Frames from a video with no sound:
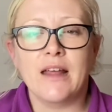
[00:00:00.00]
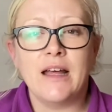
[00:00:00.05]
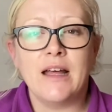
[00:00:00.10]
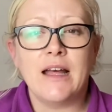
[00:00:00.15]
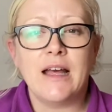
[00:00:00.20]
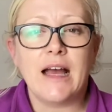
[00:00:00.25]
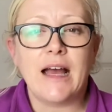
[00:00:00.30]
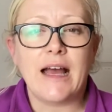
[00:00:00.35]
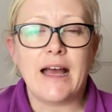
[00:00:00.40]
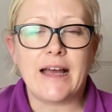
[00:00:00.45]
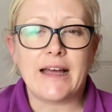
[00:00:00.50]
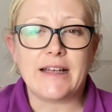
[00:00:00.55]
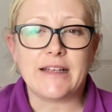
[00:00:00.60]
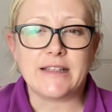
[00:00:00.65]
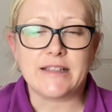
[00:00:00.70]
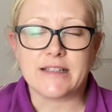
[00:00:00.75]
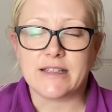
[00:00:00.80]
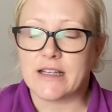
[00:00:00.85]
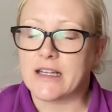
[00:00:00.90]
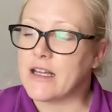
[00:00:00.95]

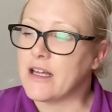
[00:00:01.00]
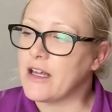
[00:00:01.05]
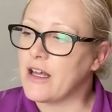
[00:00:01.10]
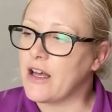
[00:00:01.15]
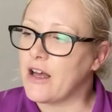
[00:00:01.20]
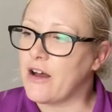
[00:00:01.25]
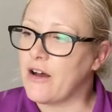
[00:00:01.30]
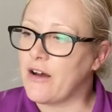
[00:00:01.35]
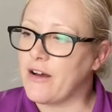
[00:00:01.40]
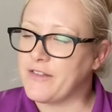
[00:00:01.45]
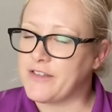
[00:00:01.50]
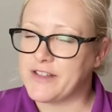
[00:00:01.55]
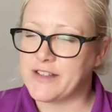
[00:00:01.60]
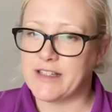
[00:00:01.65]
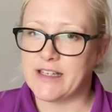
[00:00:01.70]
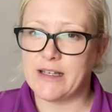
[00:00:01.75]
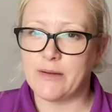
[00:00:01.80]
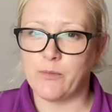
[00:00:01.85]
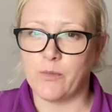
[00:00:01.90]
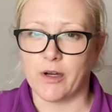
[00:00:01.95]
And I've
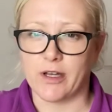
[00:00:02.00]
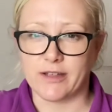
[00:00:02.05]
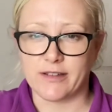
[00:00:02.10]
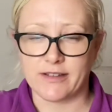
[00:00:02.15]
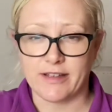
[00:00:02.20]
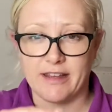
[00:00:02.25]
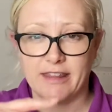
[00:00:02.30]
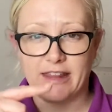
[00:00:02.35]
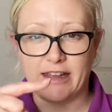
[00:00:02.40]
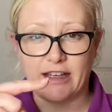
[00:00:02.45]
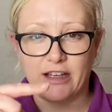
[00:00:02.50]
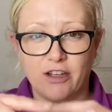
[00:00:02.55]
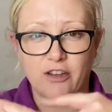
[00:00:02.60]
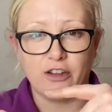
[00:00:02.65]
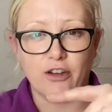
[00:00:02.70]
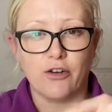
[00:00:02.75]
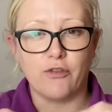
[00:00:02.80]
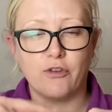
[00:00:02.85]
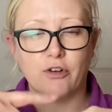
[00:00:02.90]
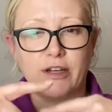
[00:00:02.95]
seen ones, I think, that
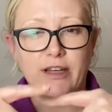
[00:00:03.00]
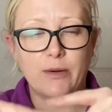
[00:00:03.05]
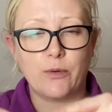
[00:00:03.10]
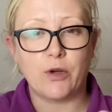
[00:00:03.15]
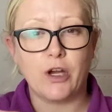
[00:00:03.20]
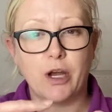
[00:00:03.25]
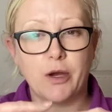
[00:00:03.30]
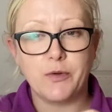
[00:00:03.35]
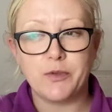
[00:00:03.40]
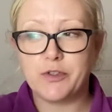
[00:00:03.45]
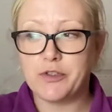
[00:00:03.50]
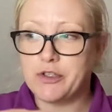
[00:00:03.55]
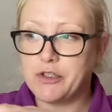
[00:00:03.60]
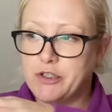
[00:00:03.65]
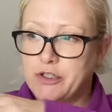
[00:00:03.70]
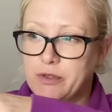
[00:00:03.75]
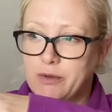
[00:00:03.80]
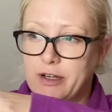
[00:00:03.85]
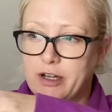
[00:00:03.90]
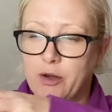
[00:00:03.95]
are on little coasters,
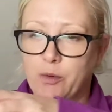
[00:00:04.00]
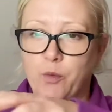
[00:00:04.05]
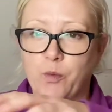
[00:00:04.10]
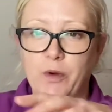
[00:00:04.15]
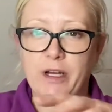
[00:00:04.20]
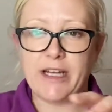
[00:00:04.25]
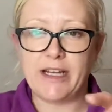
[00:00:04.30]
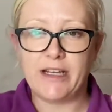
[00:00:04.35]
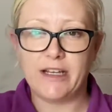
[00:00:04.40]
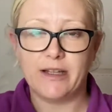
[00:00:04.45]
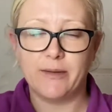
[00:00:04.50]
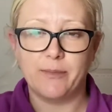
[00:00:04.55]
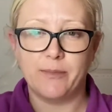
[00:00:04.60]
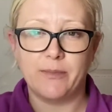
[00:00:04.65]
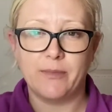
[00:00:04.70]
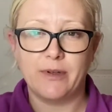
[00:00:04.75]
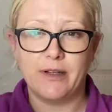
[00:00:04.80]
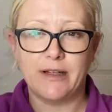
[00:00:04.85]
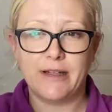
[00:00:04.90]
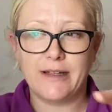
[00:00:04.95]
so I can wheel them